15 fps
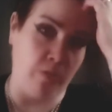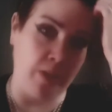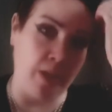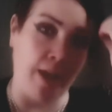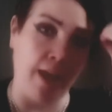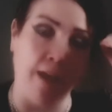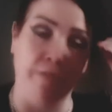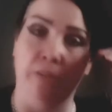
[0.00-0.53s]

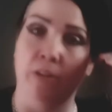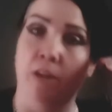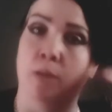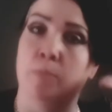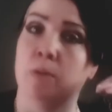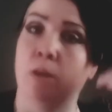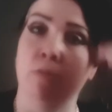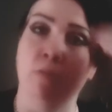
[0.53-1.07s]
I haven't
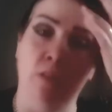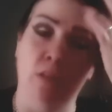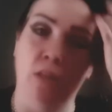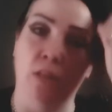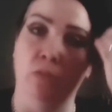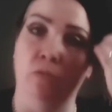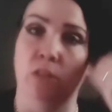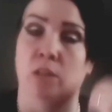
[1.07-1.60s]
uploaded
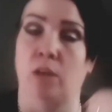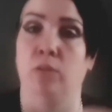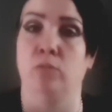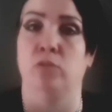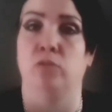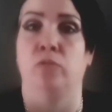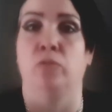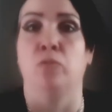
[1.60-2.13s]
any
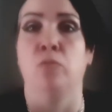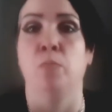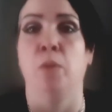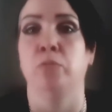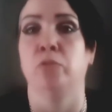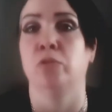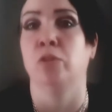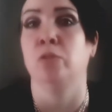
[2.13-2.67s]
videos for
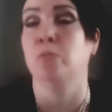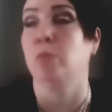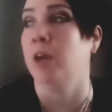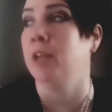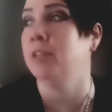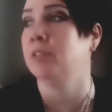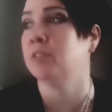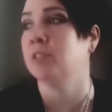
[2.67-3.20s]
almost 2
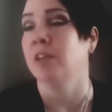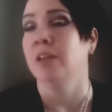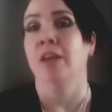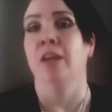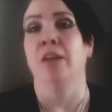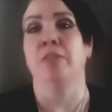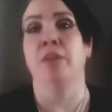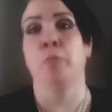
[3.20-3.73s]
weeks.
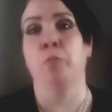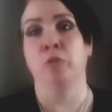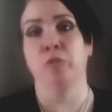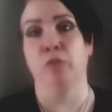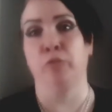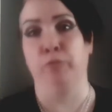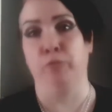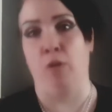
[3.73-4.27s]
There was
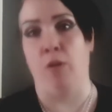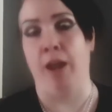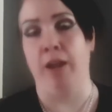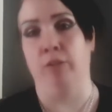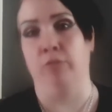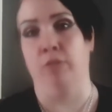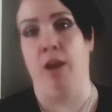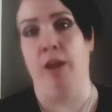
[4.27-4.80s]
a
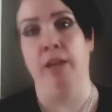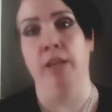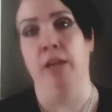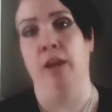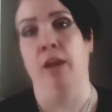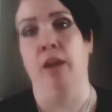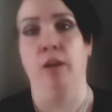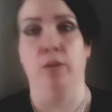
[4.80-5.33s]
fright
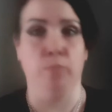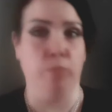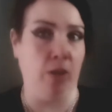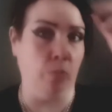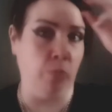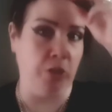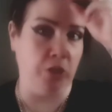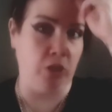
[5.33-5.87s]
crate,
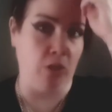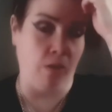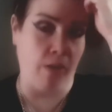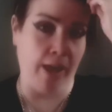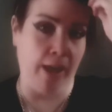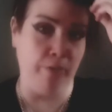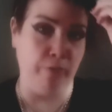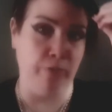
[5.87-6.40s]
which
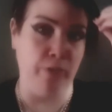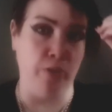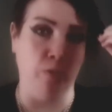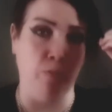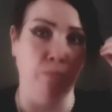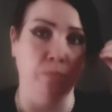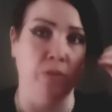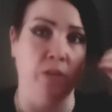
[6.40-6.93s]
I
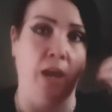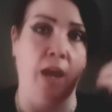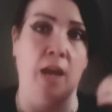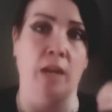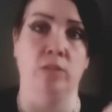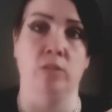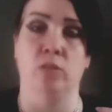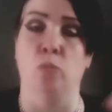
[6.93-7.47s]
filmed
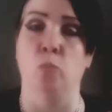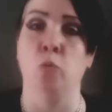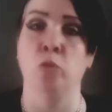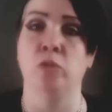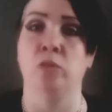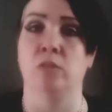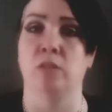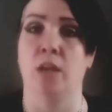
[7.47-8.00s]
and
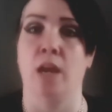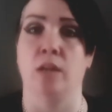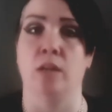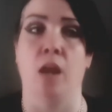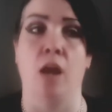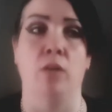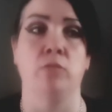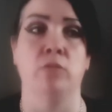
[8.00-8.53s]
wouldn't
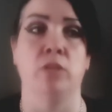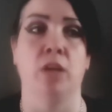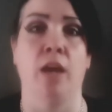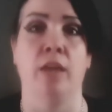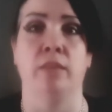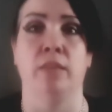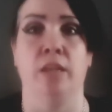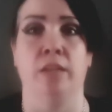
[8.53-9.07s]
download,
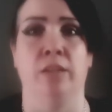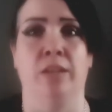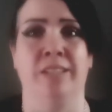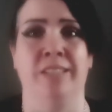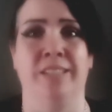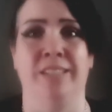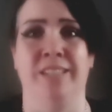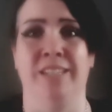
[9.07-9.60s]
and then
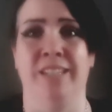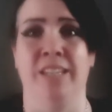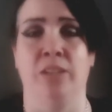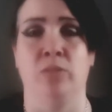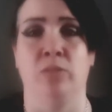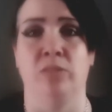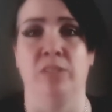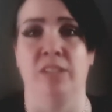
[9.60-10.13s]
it
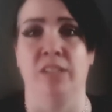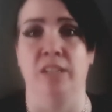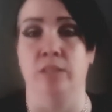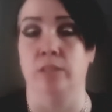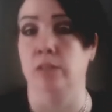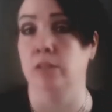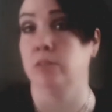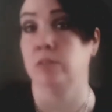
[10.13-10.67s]
got
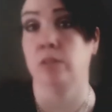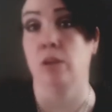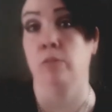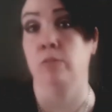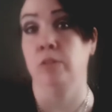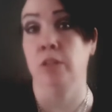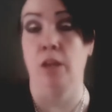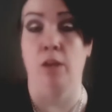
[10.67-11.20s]
deleted. So,
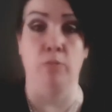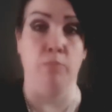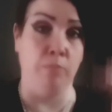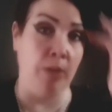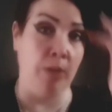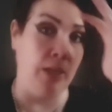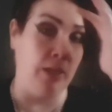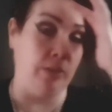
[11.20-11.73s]
you know,
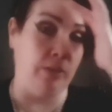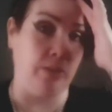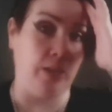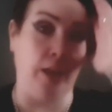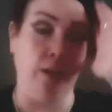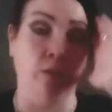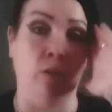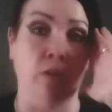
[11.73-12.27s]
me and the
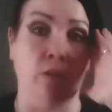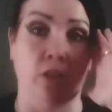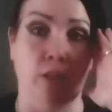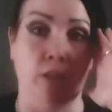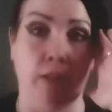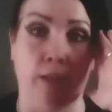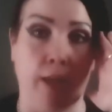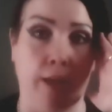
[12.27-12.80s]

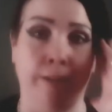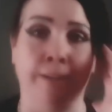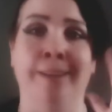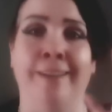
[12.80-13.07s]
technology again.